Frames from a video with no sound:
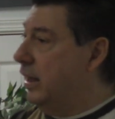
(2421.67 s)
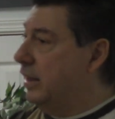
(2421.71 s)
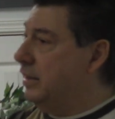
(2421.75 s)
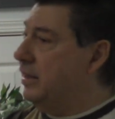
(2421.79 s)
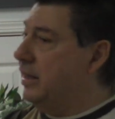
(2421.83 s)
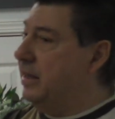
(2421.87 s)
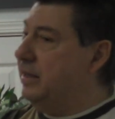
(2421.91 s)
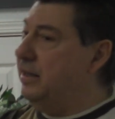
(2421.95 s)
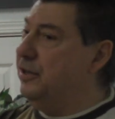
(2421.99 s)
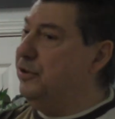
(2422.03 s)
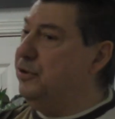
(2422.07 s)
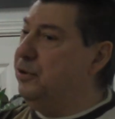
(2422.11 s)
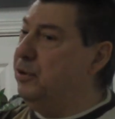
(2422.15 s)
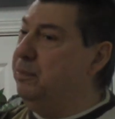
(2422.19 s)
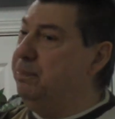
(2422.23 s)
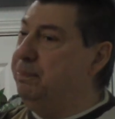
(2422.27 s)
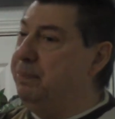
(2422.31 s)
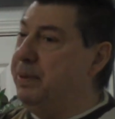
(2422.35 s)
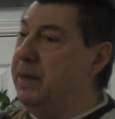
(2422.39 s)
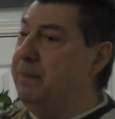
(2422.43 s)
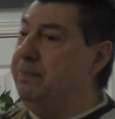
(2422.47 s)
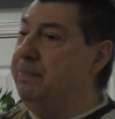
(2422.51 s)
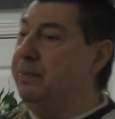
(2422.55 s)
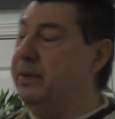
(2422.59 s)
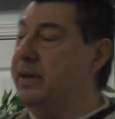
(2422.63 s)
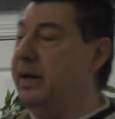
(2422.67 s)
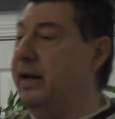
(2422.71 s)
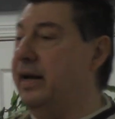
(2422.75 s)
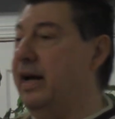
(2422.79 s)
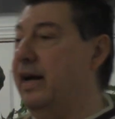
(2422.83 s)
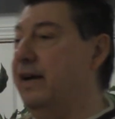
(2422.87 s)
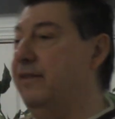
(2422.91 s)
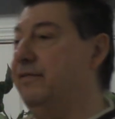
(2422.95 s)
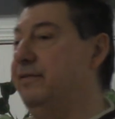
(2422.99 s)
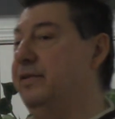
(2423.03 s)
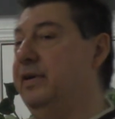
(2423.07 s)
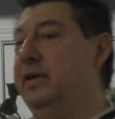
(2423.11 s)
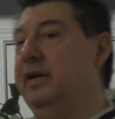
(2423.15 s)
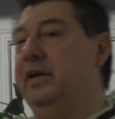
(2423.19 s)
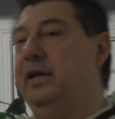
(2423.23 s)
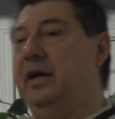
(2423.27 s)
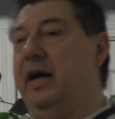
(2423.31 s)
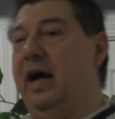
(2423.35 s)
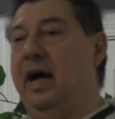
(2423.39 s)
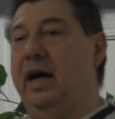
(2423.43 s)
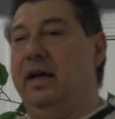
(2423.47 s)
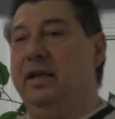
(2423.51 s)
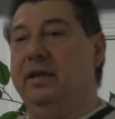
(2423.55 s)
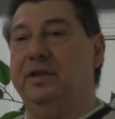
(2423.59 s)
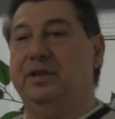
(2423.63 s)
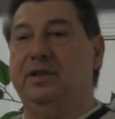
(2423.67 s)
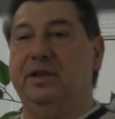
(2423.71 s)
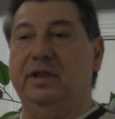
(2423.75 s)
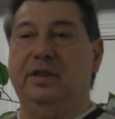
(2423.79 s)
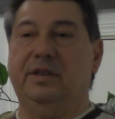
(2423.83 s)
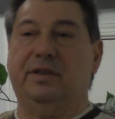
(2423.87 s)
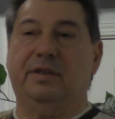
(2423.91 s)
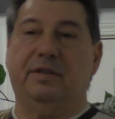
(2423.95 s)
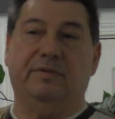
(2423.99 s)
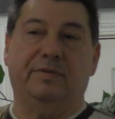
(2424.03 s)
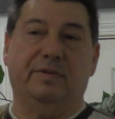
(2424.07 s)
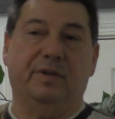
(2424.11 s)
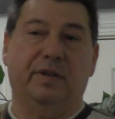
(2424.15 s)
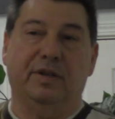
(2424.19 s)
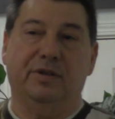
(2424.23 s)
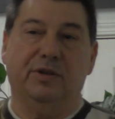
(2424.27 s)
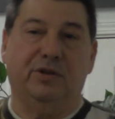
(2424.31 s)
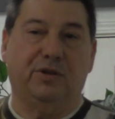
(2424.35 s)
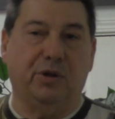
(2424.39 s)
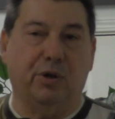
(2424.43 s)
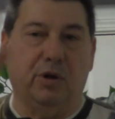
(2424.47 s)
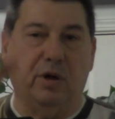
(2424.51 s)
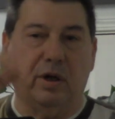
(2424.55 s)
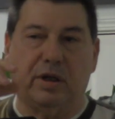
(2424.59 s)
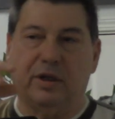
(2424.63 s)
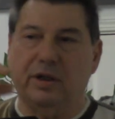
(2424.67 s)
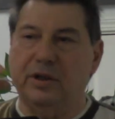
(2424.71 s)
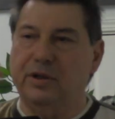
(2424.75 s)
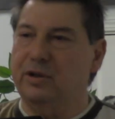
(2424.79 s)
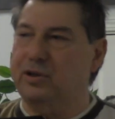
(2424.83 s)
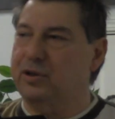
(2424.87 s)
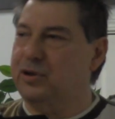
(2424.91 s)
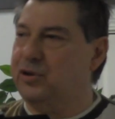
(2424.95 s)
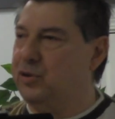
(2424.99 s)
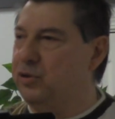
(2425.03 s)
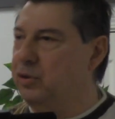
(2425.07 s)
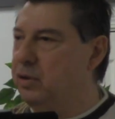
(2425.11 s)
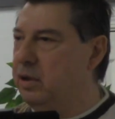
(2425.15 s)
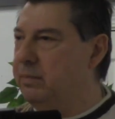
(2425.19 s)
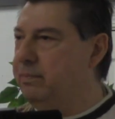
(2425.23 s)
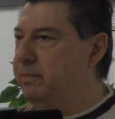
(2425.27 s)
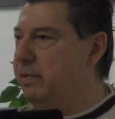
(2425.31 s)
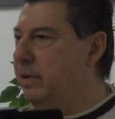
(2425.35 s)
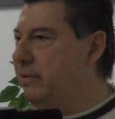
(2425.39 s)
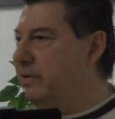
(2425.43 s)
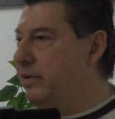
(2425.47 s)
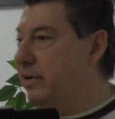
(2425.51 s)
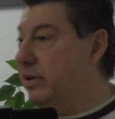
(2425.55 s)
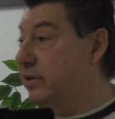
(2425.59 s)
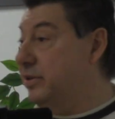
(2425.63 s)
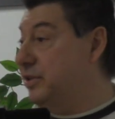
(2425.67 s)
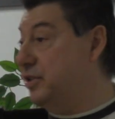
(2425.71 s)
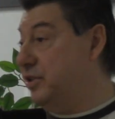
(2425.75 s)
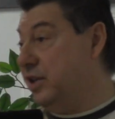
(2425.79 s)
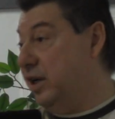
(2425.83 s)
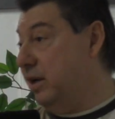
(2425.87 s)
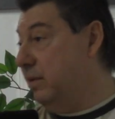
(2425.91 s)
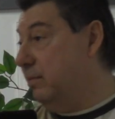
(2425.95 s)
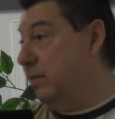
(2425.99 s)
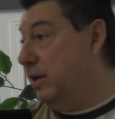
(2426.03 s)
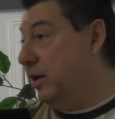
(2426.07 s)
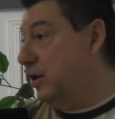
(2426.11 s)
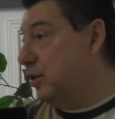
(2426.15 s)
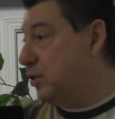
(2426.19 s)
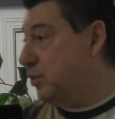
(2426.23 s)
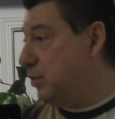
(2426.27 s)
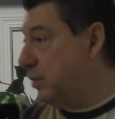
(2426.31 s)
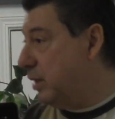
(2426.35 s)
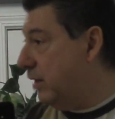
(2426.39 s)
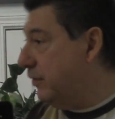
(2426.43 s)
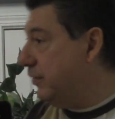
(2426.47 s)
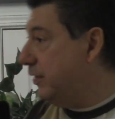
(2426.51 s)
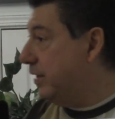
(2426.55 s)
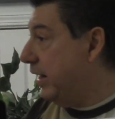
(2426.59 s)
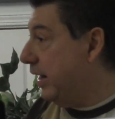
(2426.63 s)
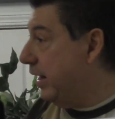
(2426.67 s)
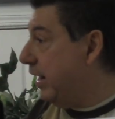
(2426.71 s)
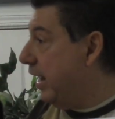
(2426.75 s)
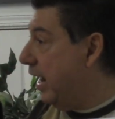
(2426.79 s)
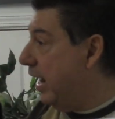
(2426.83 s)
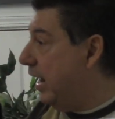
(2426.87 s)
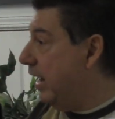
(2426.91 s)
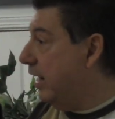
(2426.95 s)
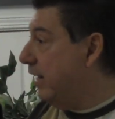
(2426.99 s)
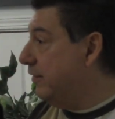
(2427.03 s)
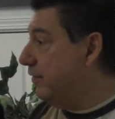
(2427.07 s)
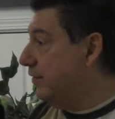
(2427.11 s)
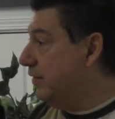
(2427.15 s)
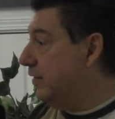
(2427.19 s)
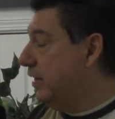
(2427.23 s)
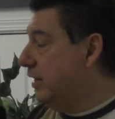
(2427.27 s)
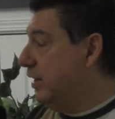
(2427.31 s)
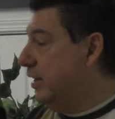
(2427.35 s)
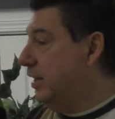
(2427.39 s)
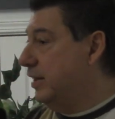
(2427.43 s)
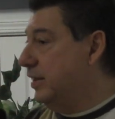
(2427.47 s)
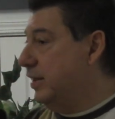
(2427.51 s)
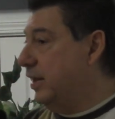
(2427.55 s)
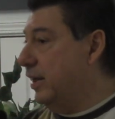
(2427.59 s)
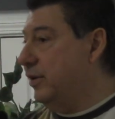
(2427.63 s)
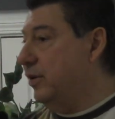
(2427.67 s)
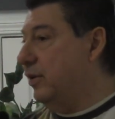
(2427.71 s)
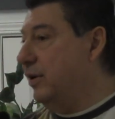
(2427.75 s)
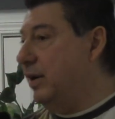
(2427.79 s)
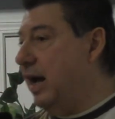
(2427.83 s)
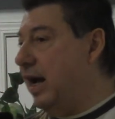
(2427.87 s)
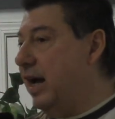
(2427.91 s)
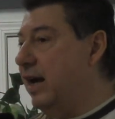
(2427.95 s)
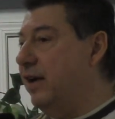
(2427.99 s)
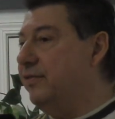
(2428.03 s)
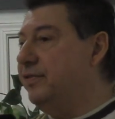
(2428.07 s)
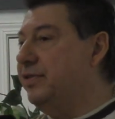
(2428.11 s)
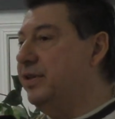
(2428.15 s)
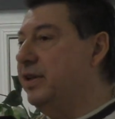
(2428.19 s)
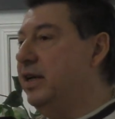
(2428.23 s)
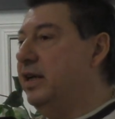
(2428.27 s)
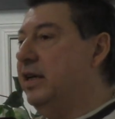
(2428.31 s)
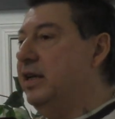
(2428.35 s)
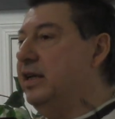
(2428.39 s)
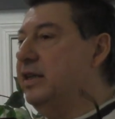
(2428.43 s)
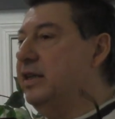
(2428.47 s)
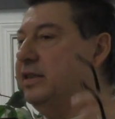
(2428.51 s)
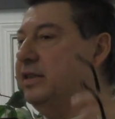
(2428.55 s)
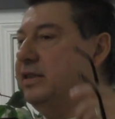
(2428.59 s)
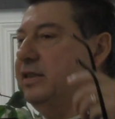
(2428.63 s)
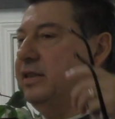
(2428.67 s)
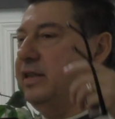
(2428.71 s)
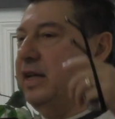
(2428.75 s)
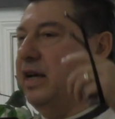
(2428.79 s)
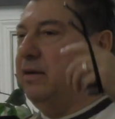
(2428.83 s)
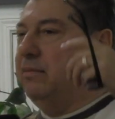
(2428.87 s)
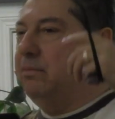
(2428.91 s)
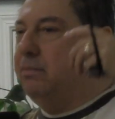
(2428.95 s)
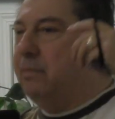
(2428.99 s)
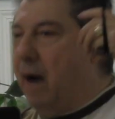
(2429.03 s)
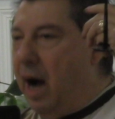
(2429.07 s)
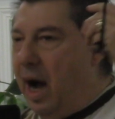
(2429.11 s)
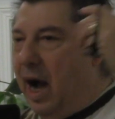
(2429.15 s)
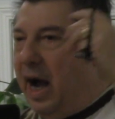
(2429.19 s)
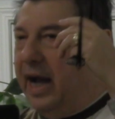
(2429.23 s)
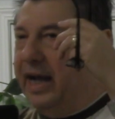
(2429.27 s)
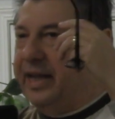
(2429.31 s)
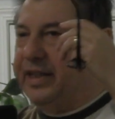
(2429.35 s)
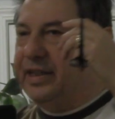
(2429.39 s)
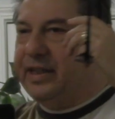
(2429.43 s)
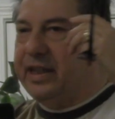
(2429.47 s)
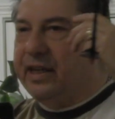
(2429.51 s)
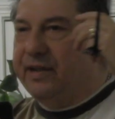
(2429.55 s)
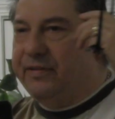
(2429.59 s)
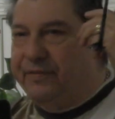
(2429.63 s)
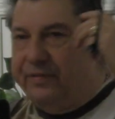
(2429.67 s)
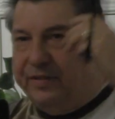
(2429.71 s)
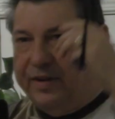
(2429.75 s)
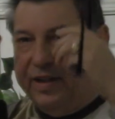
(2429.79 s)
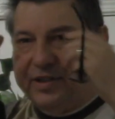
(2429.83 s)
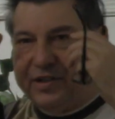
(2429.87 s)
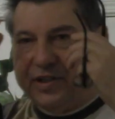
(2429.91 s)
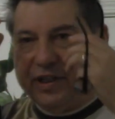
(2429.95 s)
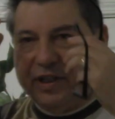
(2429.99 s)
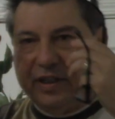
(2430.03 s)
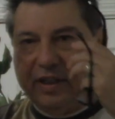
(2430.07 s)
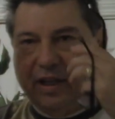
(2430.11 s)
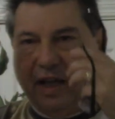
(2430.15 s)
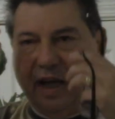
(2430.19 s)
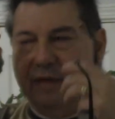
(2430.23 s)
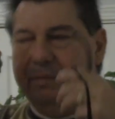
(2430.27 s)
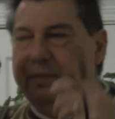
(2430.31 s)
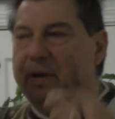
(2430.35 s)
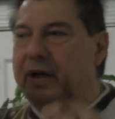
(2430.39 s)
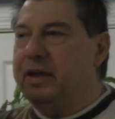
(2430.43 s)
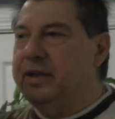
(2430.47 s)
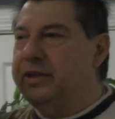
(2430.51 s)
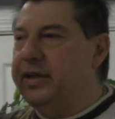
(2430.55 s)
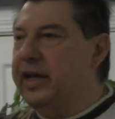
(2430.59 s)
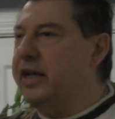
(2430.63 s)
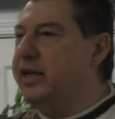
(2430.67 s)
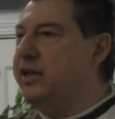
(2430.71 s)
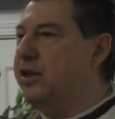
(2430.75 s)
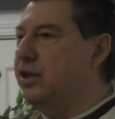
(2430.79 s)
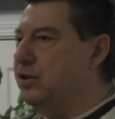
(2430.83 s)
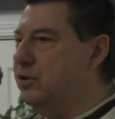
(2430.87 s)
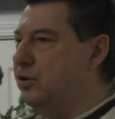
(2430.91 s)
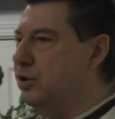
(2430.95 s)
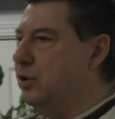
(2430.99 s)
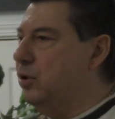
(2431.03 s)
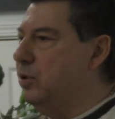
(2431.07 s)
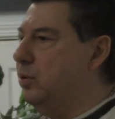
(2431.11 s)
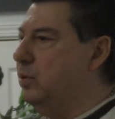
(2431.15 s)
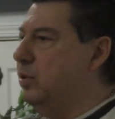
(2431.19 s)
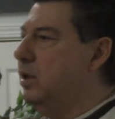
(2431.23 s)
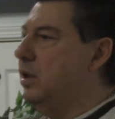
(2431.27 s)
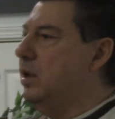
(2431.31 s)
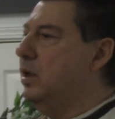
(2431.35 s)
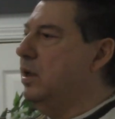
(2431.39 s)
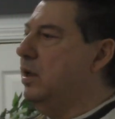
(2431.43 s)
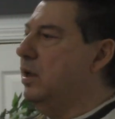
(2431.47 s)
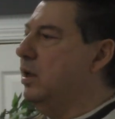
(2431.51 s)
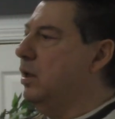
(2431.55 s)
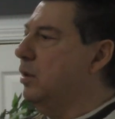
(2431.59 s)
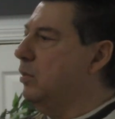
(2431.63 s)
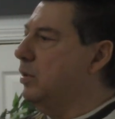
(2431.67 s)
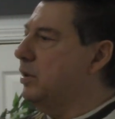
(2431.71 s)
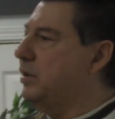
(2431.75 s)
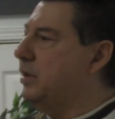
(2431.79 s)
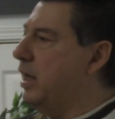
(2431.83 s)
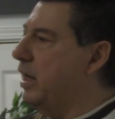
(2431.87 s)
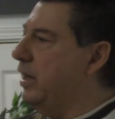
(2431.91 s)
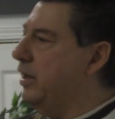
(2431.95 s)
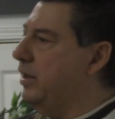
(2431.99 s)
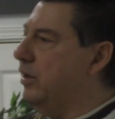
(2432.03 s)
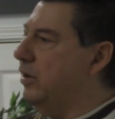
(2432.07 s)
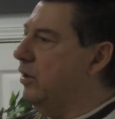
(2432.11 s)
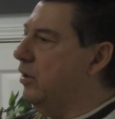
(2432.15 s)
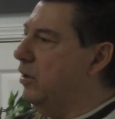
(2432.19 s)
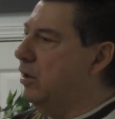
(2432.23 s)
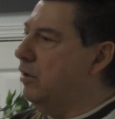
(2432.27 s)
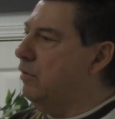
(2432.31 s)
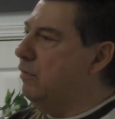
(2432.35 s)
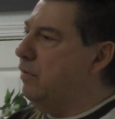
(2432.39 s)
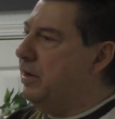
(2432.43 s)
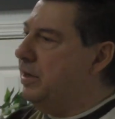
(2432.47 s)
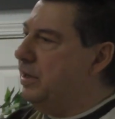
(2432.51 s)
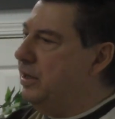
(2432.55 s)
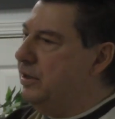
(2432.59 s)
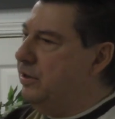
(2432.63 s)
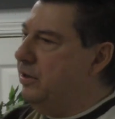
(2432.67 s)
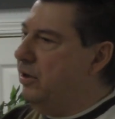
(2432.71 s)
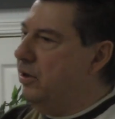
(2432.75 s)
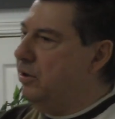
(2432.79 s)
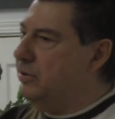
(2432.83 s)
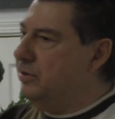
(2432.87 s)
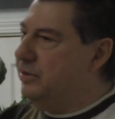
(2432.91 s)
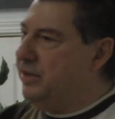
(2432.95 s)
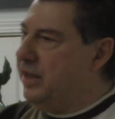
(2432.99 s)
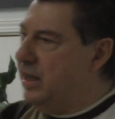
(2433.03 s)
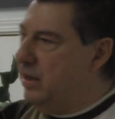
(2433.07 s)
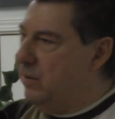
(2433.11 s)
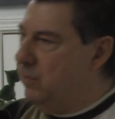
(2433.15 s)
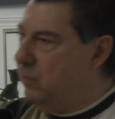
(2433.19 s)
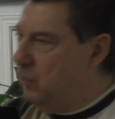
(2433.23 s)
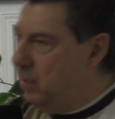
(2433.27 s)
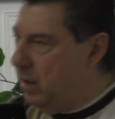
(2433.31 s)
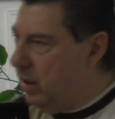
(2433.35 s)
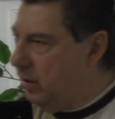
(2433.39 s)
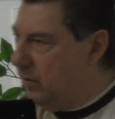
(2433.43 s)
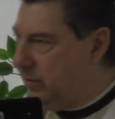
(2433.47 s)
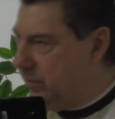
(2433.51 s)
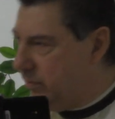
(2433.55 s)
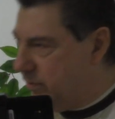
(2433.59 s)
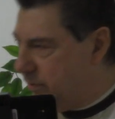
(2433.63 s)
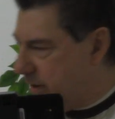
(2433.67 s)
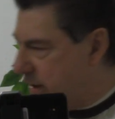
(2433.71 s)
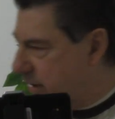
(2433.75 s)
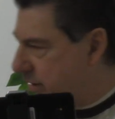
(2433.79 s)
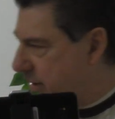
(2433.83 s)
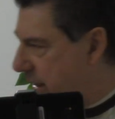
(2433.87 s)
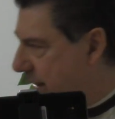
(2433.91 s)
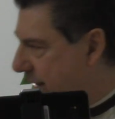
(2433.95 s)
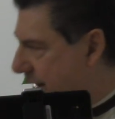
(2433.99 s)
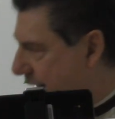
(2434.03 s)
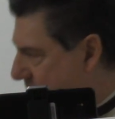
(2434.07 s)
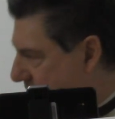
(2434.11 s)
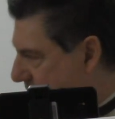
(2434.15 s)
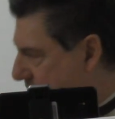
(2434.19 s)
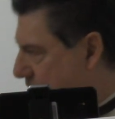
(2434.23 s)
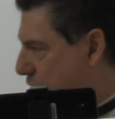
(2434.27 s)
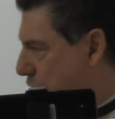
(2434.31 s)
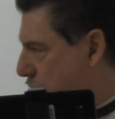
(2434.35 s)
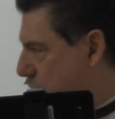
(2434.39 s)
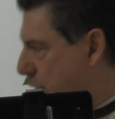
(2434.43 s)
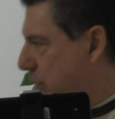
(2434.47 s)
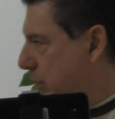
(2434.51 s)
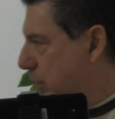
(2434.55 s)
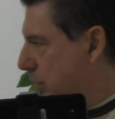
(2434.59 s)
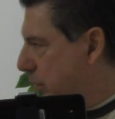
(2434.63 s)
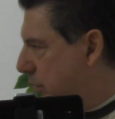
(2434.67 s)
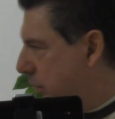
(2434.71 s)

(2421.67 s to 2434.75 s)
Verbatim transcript: neither do people that have allergies of chocolate or strawberry or something else, whatever they have. They don't have their mind convincing them they could do what they already know damn well that they can't do.